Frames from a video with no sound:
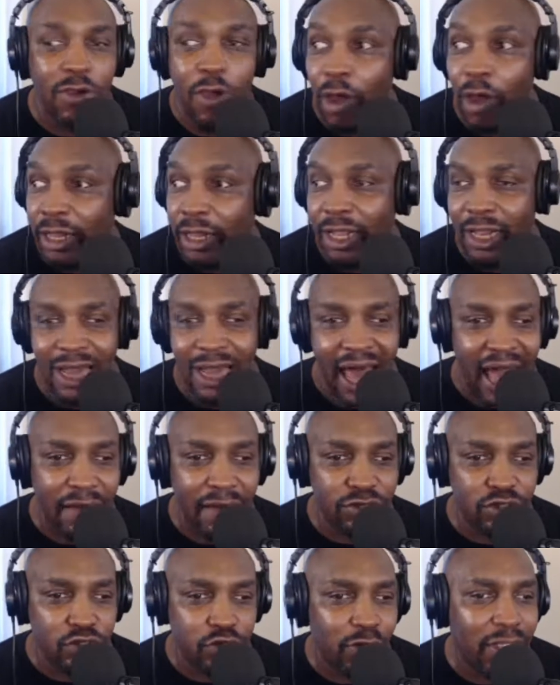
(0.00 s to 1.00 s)
on a live
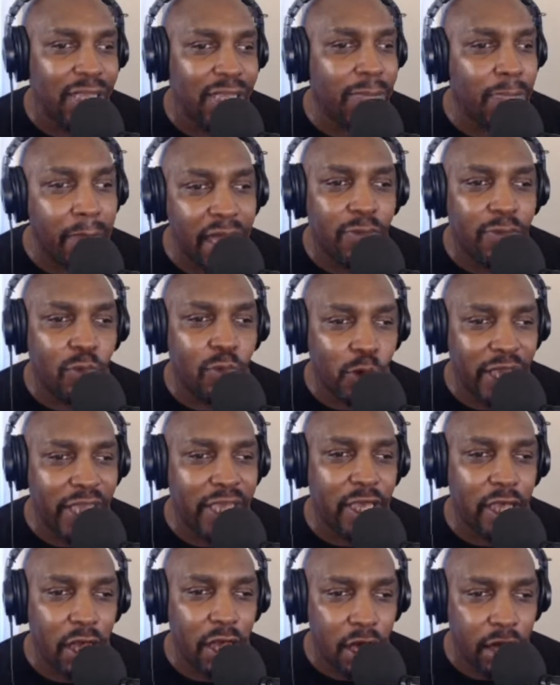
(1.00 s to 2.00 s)
stream midweek
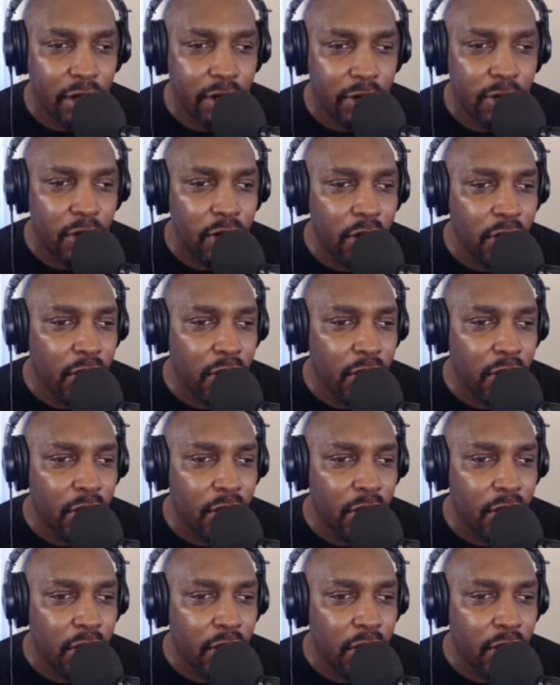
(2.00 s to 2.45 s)
huddle,